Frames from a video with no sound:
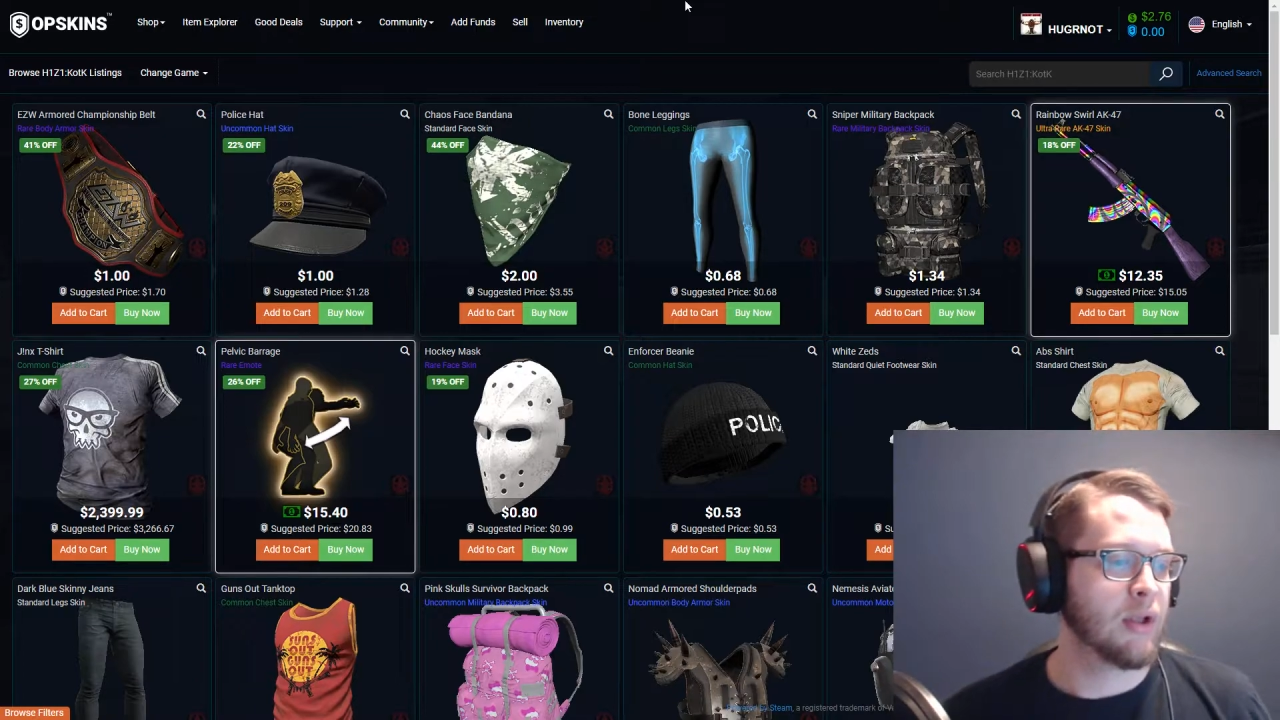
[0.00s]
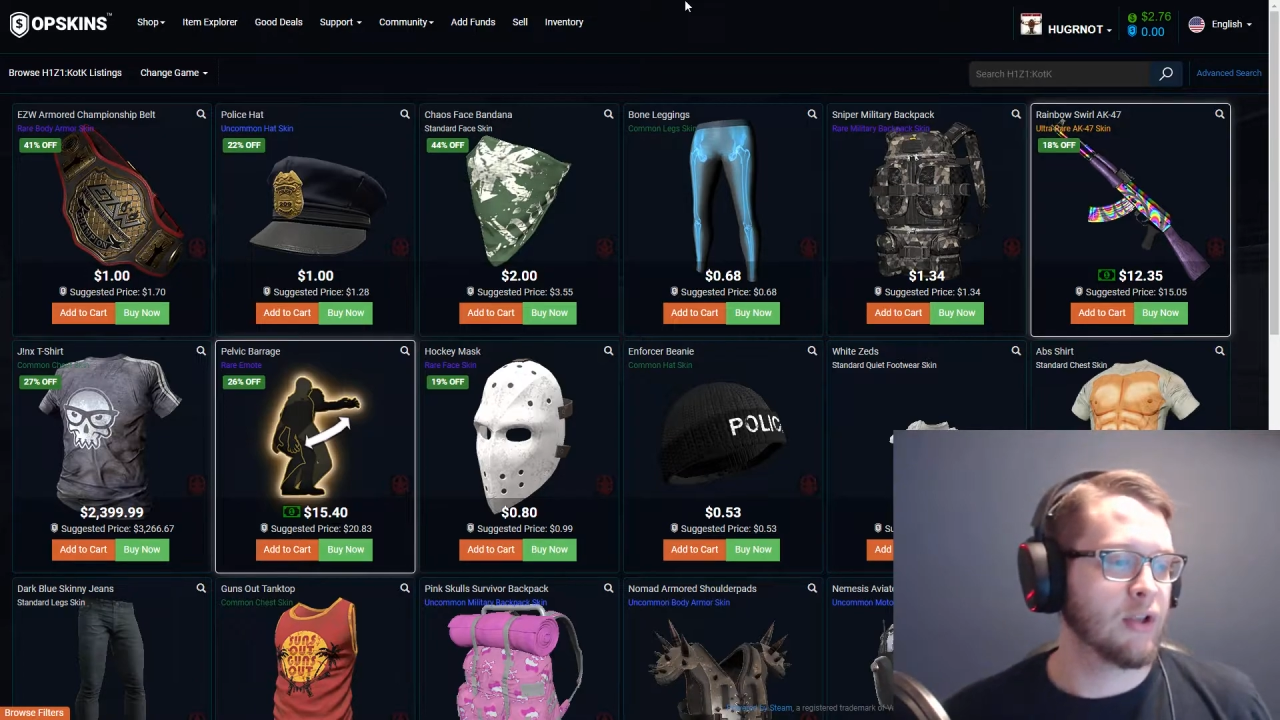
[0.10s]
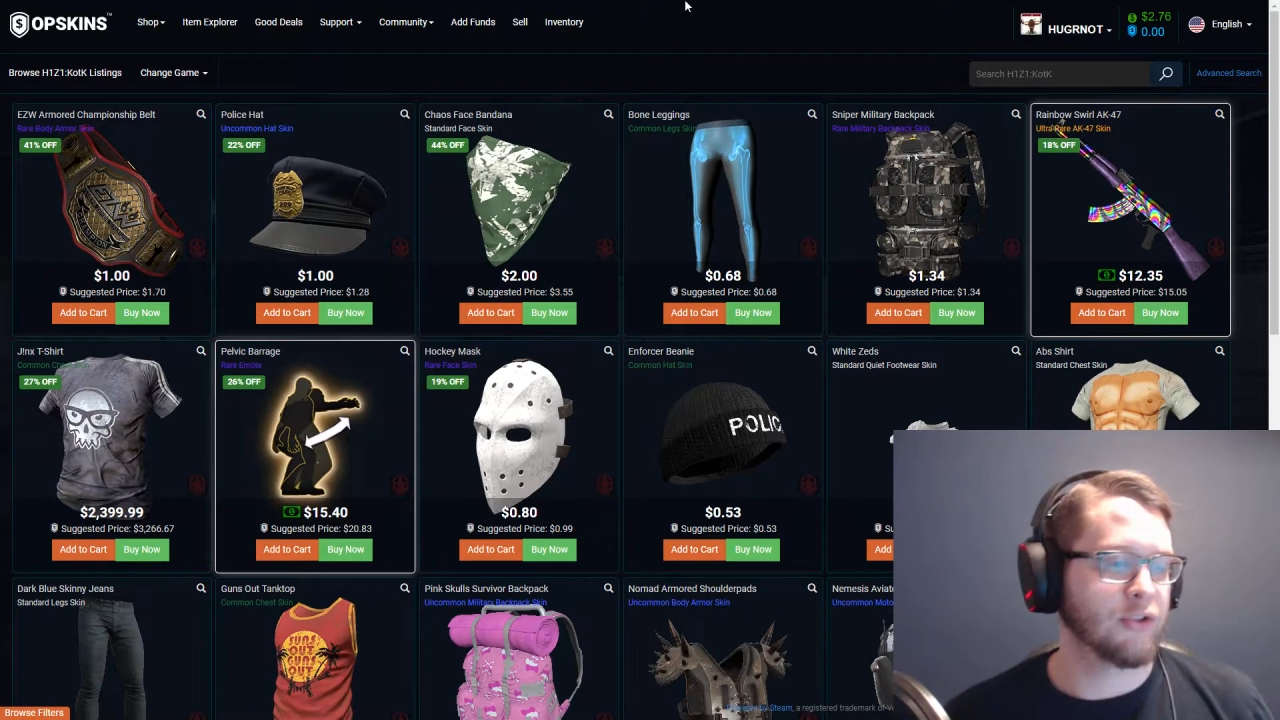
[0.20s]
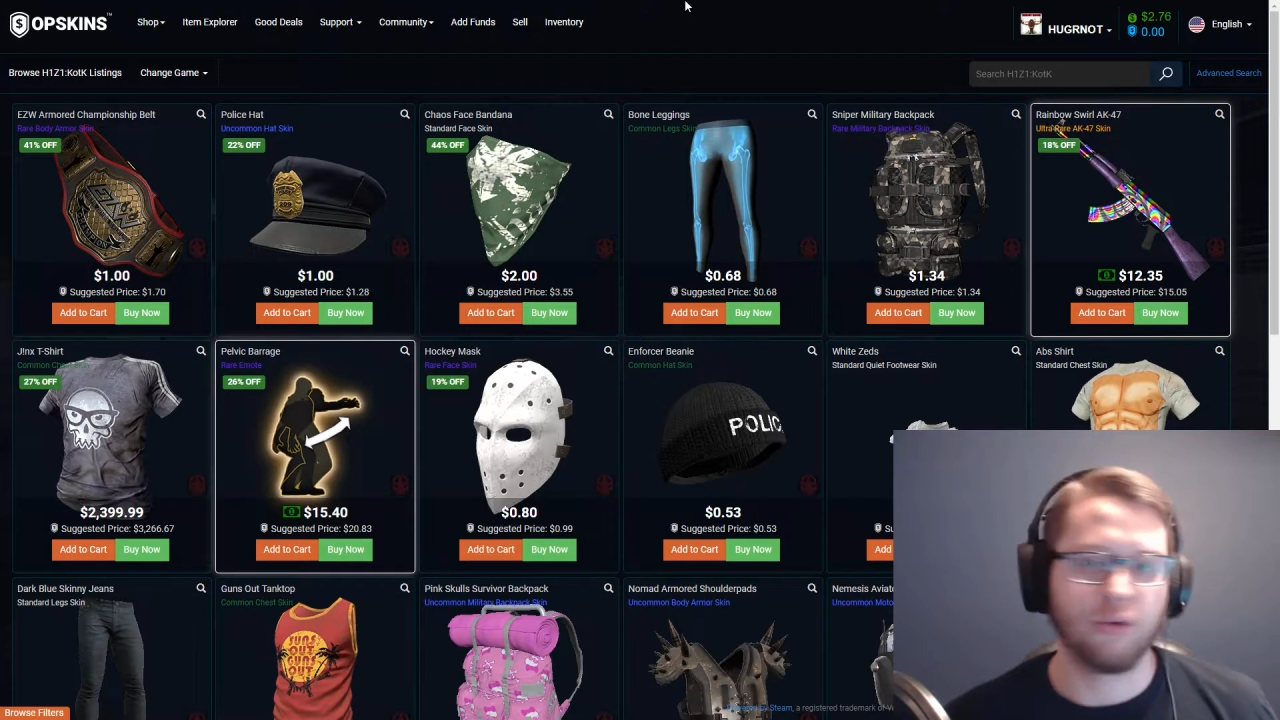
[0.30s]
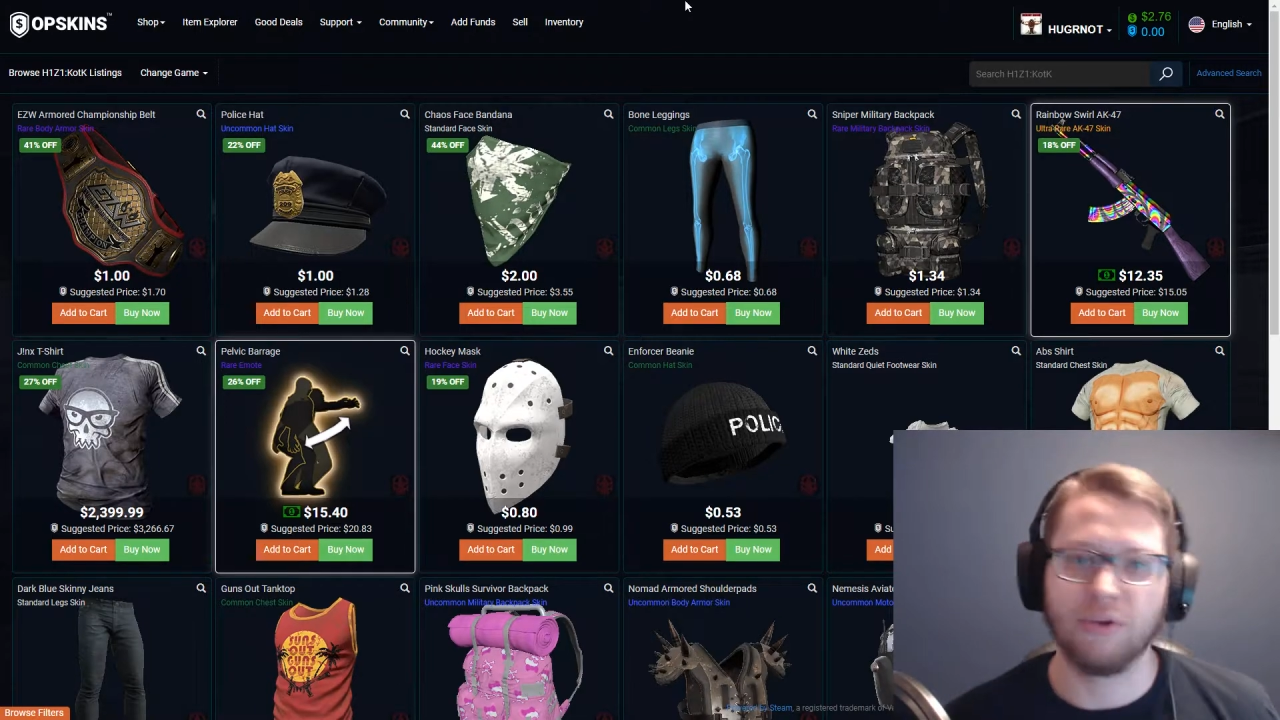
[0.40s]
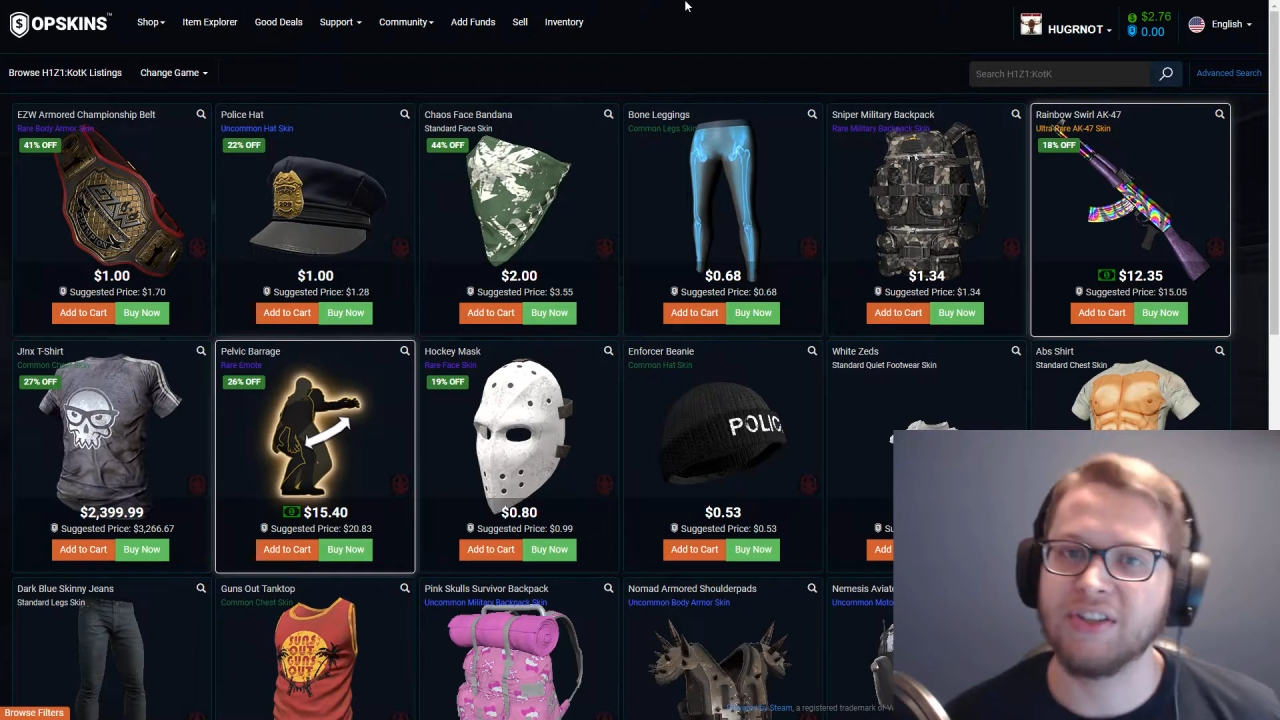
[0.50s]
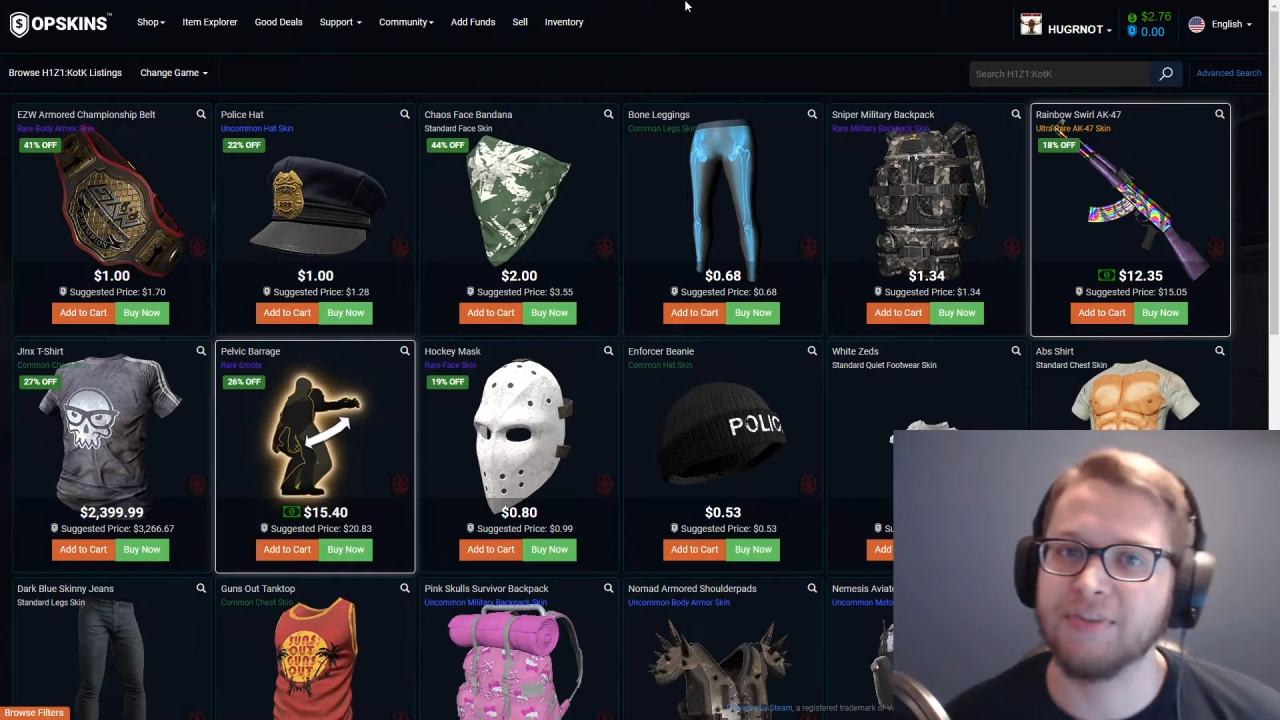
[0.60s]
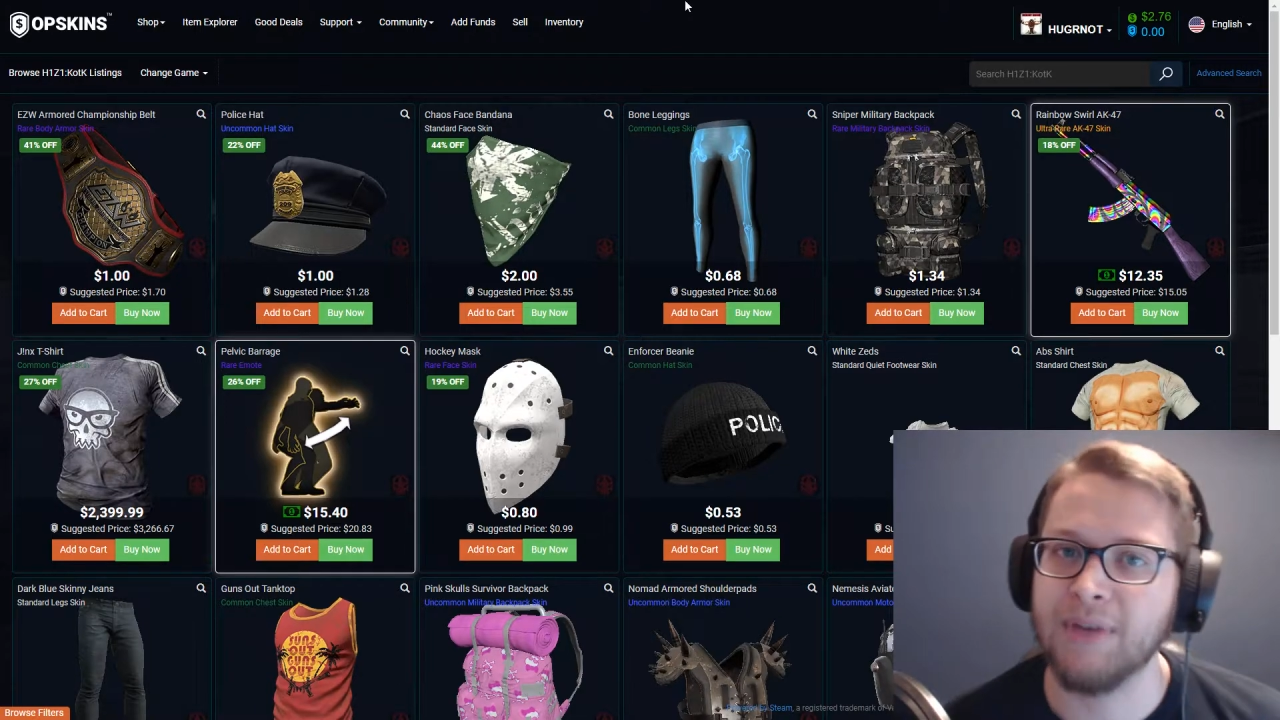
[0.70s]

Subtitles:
So this